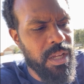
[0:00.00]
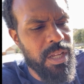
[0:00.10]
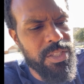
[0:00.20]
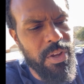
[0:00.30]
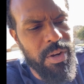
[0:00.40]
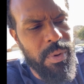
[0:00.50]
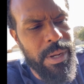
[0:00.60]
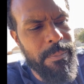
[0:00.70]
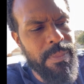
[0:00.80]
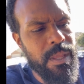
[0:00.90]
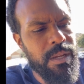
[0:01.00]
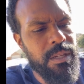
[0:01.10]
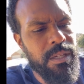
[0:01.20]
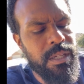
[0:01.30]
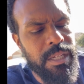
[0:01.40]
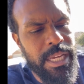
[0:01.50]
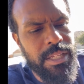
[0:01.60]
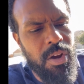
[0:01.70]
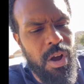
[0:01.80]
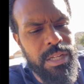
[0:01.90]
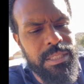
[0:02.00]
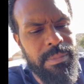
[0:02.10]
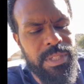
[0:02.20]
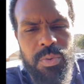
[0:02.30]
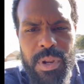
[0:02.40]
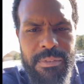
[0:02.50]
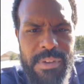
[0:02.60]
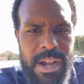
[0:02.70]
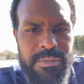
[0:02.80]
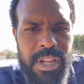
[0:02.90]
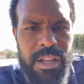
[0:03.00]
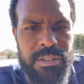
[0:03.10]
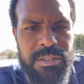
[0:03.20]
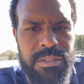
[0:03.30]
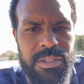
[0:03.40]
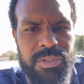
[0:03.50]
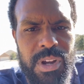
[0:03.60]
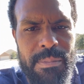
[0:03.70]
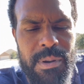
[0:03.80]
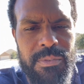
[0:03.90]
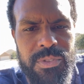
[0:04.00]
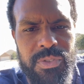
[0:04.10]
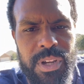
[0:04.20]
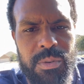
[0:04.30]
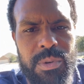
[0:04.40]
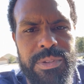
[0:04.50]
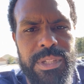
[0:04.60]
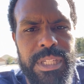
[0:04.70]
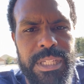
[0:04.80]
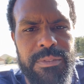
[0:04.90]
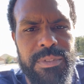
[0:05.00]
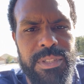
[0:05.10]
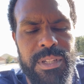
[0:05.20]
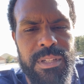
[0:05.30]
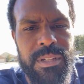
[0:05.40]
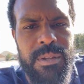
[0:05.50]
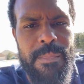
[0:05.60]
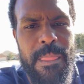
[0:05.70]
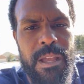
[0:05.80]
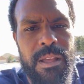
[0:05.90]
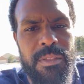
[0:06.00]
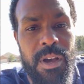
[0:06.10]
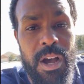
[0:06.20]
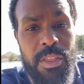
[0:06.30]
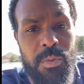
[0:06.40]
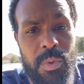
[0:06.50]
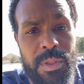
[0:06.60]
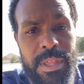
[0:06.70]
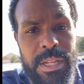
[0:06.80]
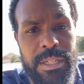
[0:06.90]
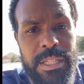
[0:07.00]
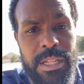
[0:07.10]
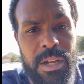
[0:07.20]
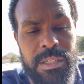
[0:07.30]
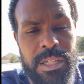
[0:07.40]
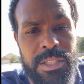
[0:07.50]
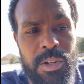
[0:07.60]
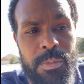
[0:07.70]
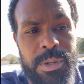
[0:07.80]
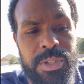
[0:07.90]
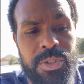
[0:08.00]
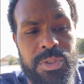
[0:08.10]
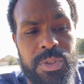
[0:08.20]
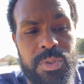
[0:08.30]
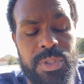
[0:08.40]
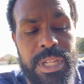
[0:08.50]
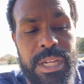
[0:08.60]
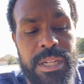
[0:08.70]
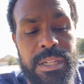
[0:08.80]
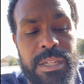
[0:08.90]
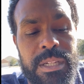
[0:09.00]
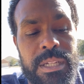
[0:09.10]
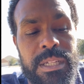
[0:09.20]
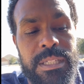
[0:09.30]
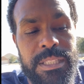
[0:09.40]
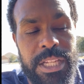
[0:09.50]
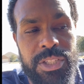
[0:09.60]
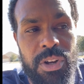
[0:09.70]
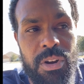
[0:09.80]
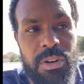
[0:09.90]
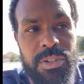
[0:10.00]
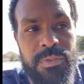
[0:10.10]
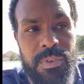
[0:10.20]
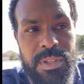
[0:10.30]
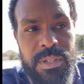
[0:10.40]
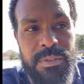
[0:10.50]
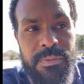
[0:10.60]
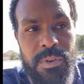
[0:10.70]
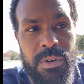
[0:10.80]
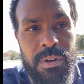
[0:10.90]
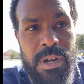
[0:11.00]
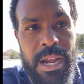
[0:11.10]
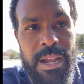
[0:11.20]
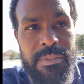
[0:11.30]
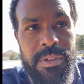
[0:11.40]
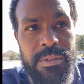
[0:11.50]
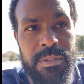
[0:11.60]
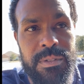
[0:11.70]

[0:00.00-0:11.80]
So anyway, it cost me $25 to drop off a trailer worth of leaves. The other one that doesn't open until Tuesday, they charge I have a